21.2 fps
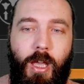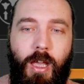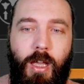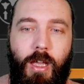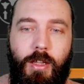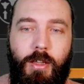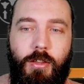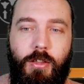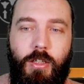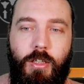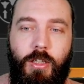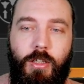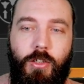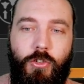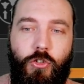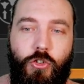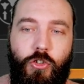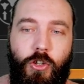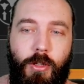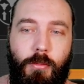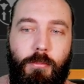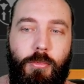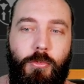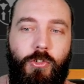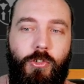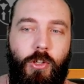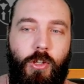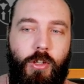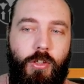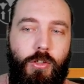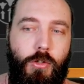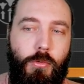and the
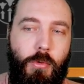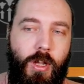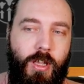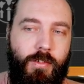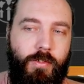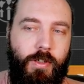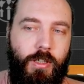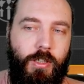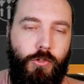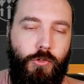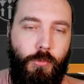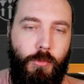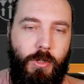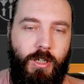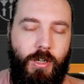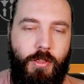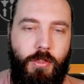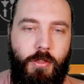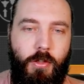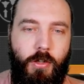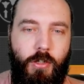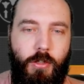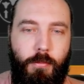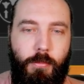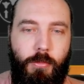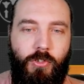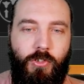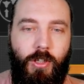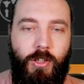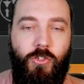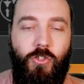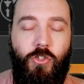ship's UAVs will get a
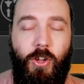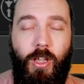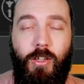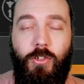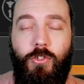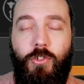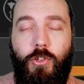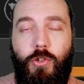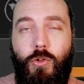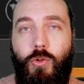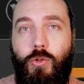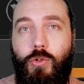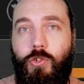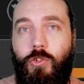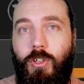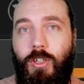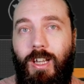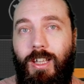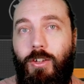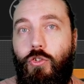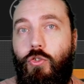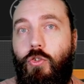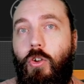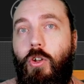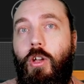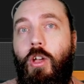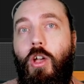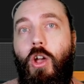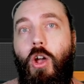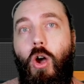30% chance to cause an extra